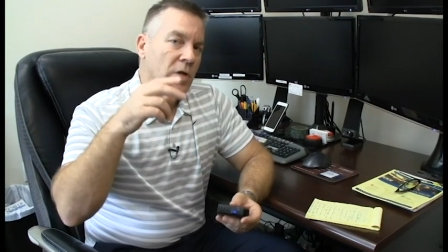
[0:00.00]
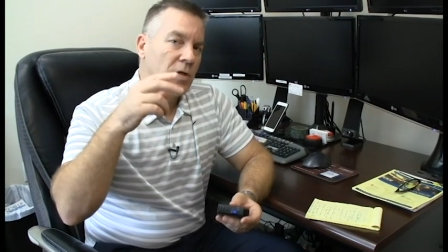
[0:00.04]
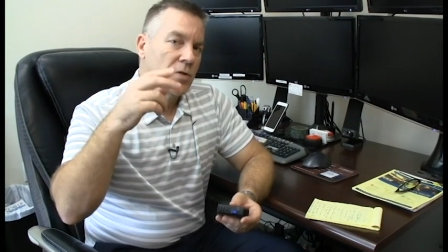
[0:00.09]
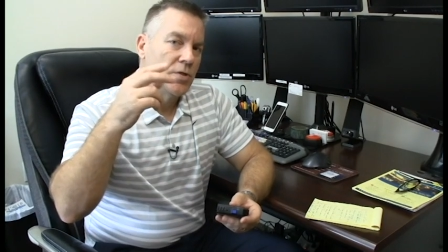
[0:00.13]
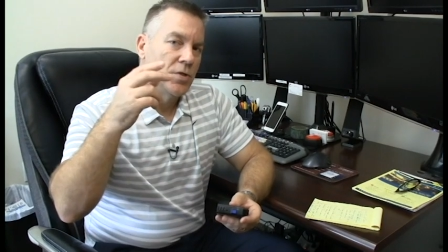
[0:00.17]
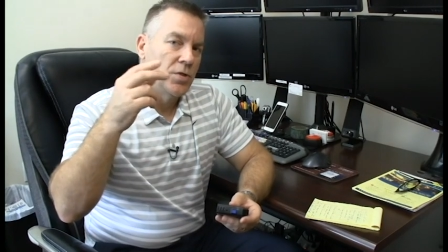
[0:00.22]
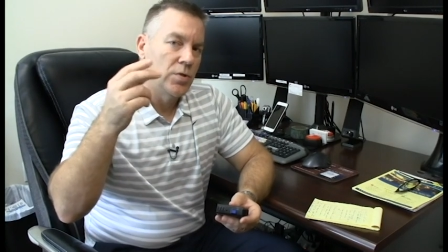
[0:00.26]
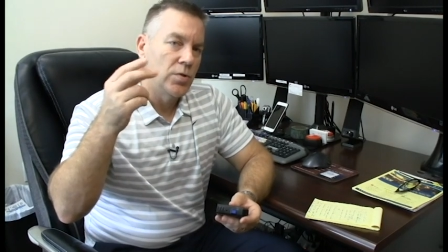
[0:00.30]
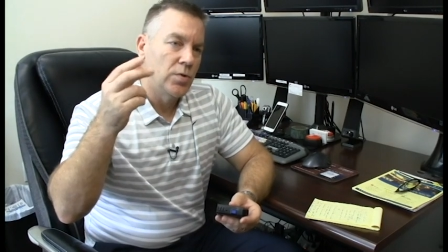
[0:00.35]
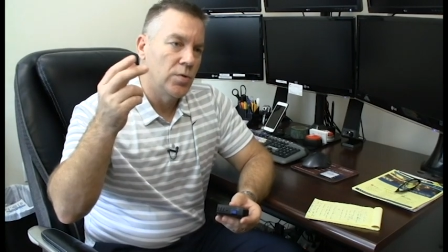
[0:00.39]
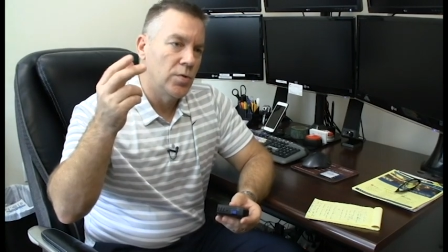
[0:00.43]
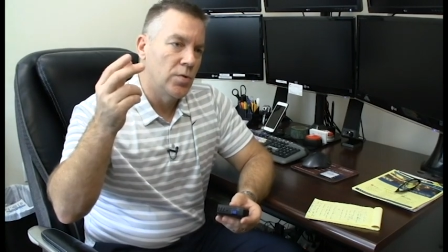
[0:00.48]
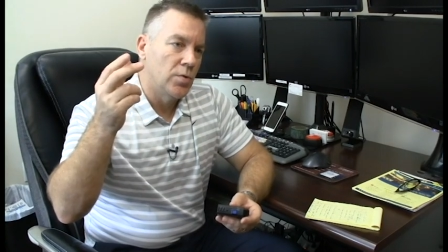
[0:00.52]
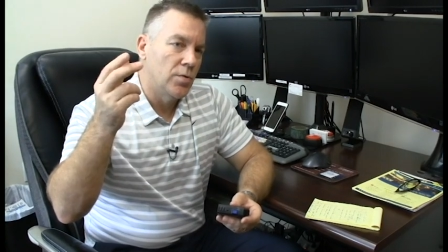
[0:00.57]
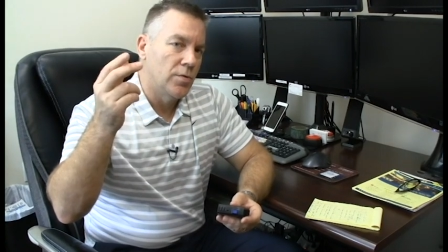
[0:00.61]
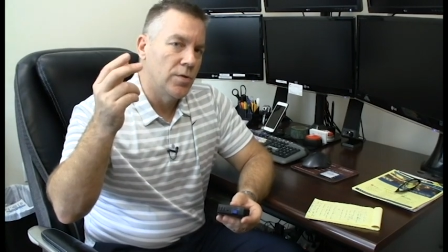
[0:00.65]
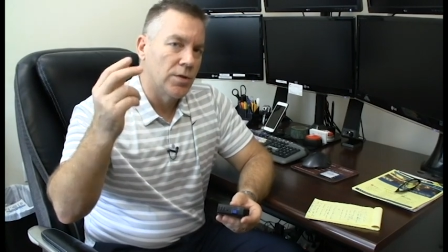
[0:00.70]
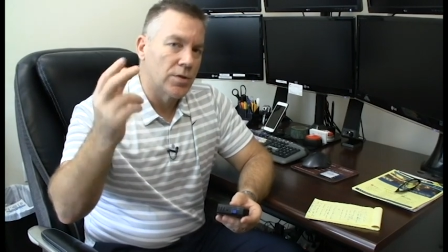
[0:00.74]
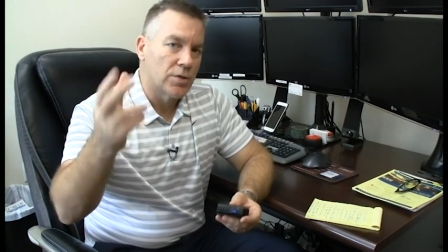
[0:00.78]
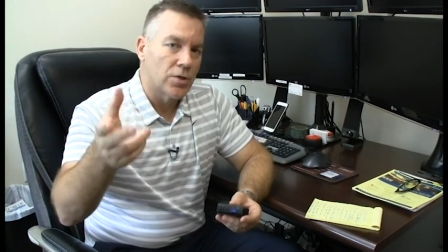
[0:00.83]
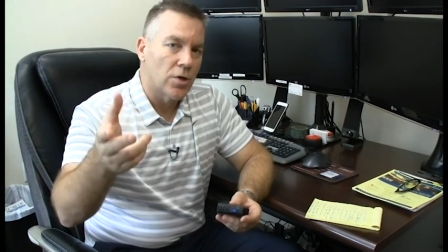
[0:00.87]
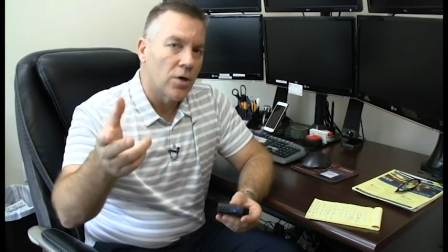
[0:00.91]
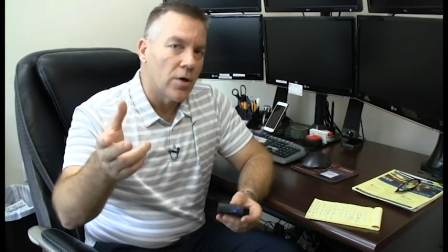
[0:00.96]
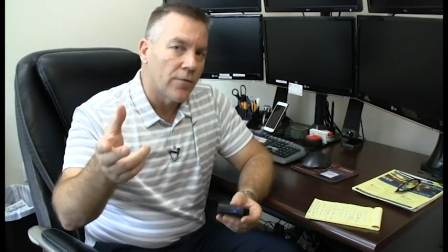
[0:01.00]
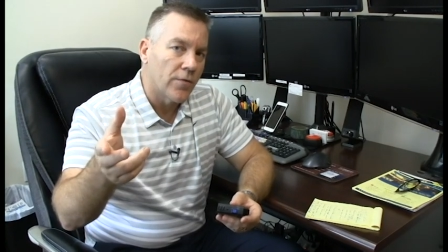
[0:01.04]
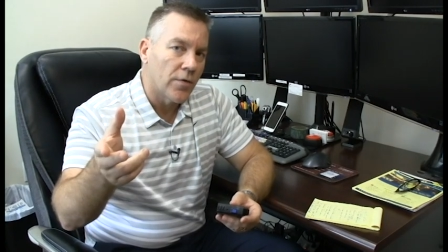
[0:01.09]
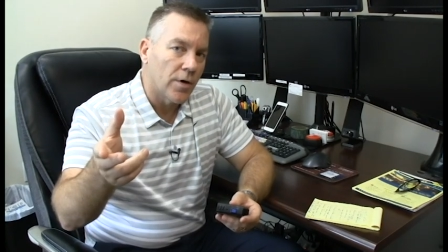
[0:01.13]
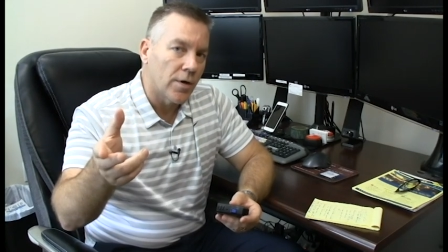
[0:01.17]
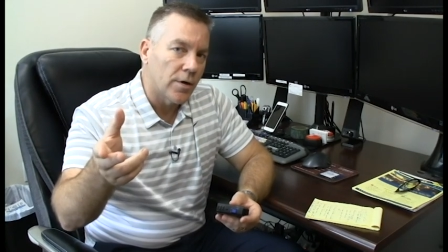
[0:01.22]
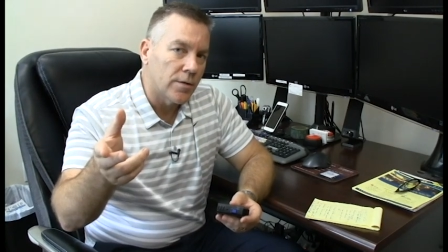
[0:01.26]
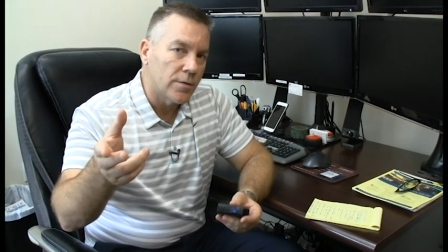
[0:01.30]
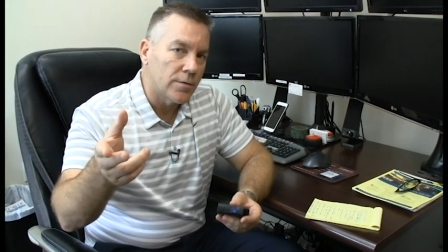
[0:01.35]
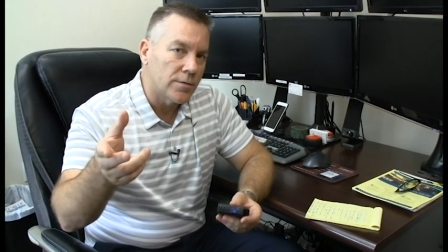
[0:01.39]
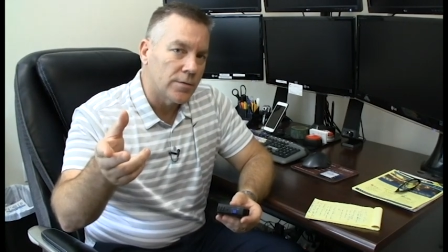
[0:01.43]
to the
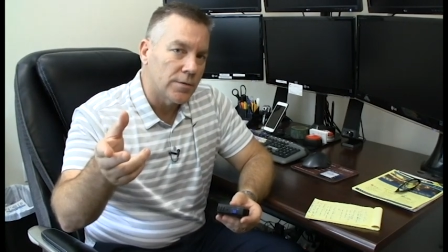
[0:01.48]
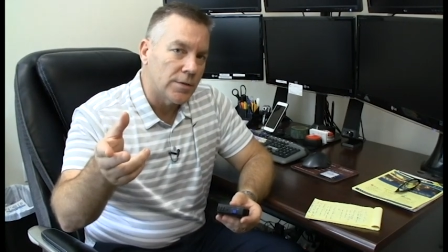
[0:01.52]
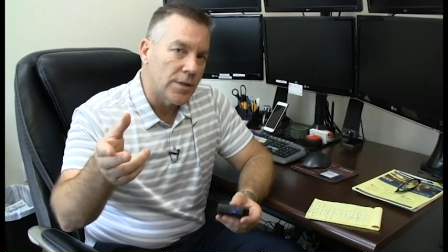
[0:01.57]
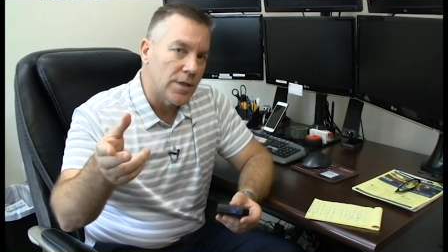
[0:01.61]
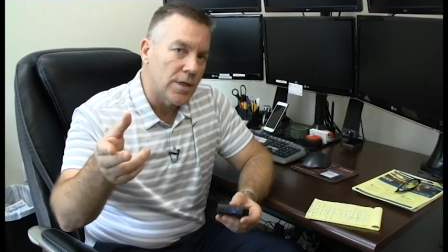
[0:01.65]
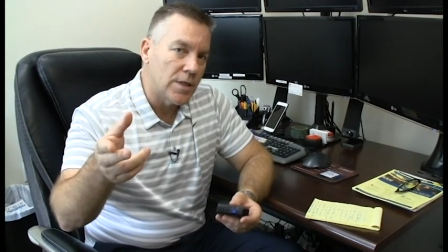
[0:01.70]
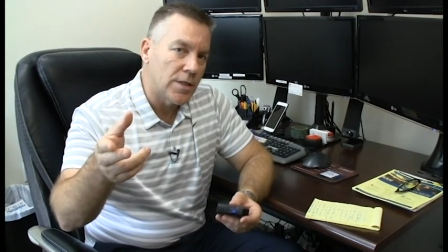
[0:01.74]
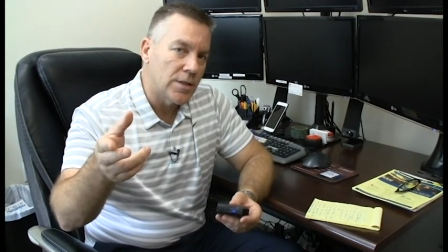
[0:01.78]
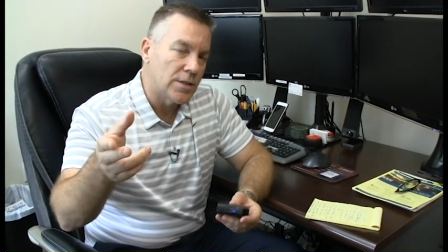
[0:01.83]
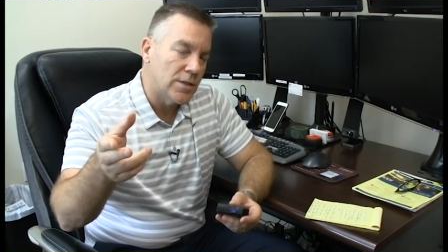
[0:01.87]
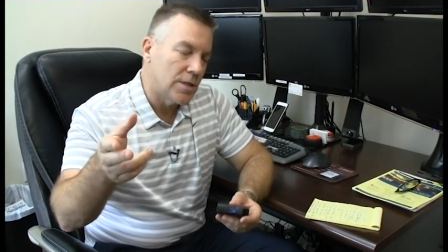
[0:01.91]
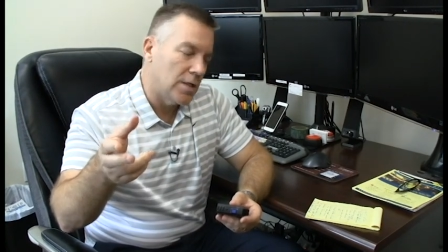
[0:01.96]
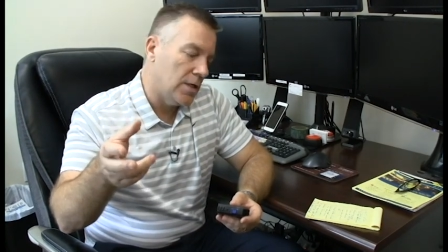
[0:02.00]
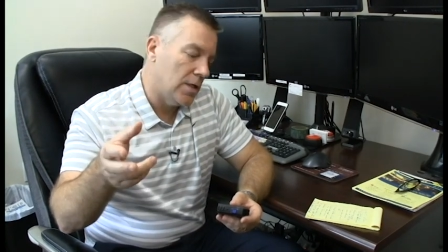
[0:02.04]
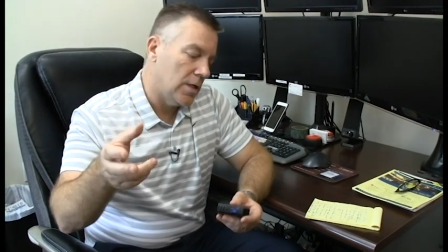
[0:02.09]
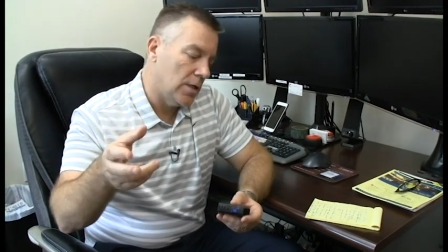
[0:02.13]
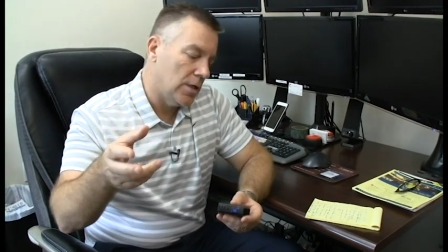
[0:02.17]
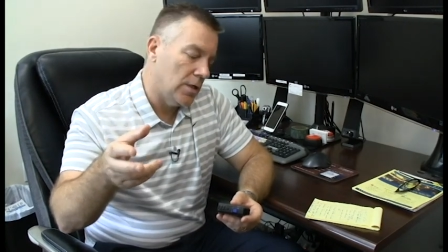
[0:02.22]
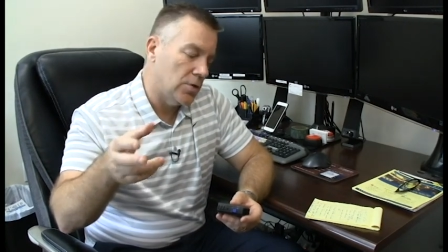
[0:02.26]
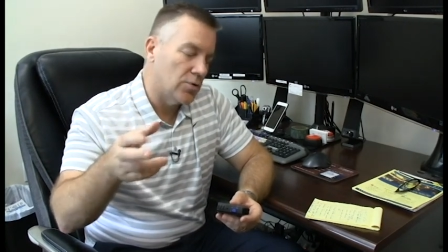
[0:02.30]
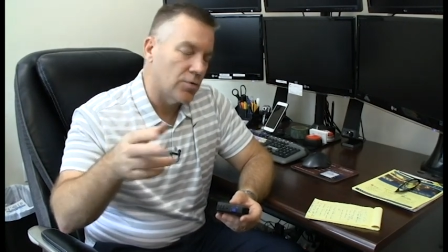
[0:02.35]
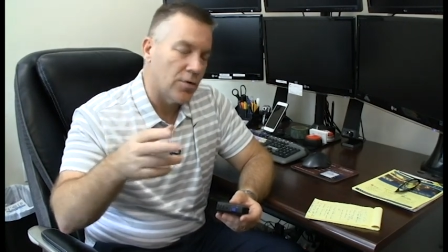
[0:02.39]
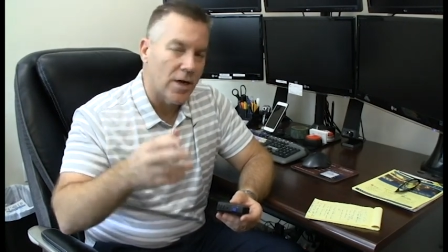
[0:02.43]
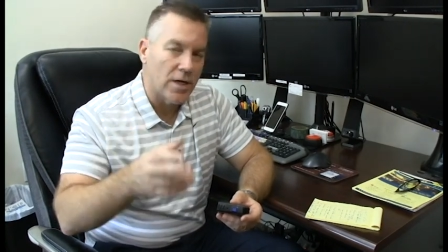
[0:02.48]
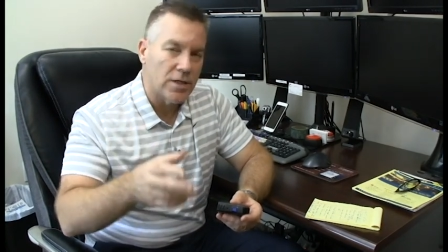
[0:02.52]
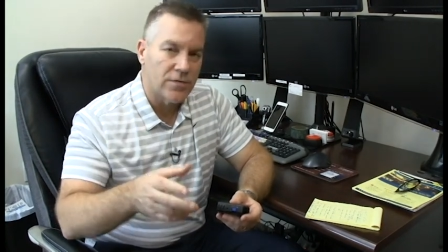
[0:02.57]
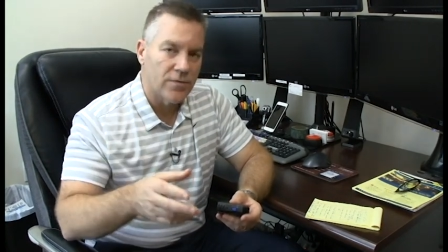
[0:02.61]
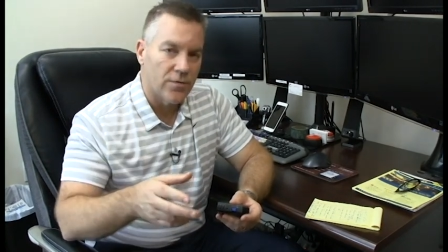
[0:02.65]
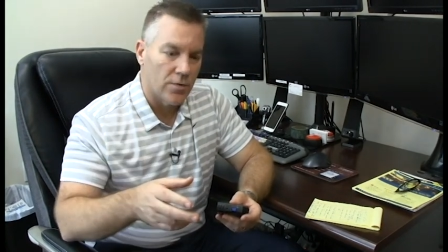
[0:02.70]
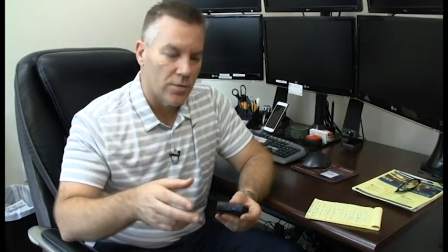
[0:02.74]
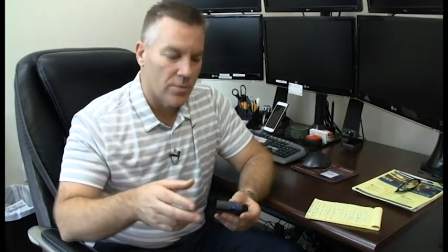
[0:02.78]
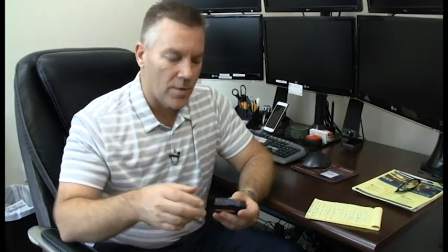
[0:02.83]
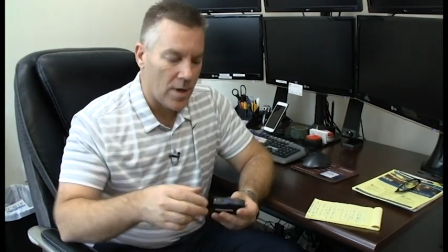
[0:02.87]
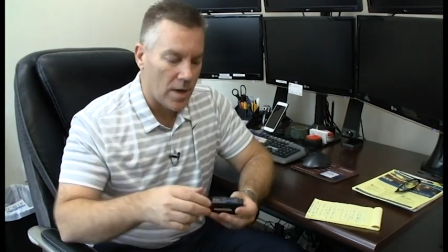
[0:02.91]
server is the
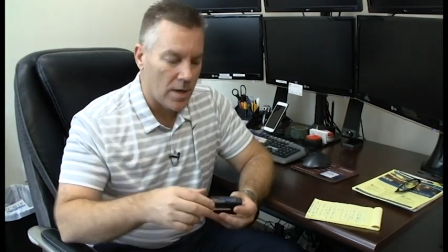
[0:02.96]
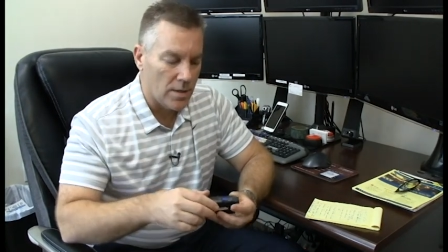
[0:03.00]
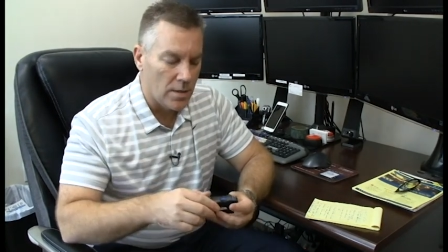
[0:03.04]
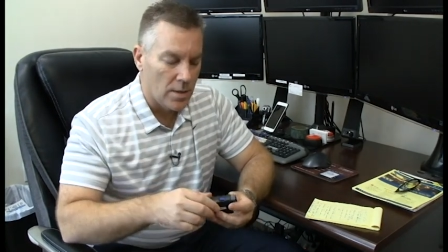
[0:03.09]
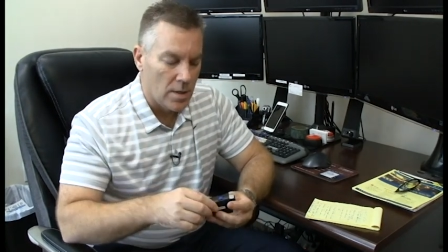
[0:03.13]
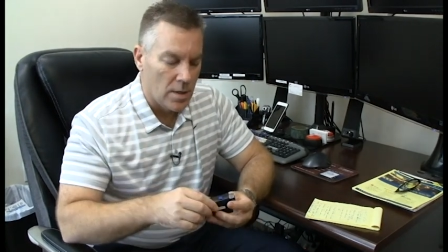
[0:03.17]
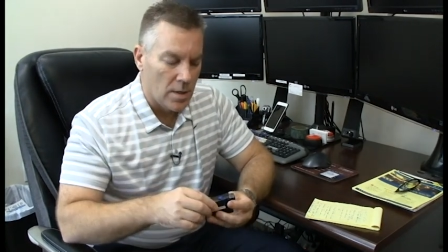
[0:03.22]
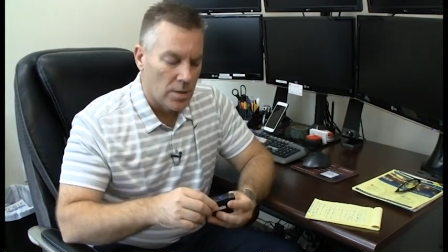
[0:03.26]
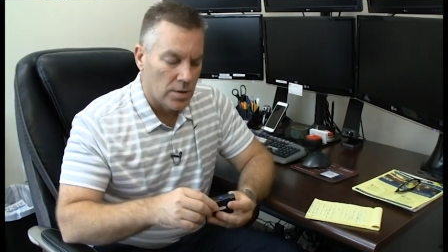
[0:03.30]
transfer rate.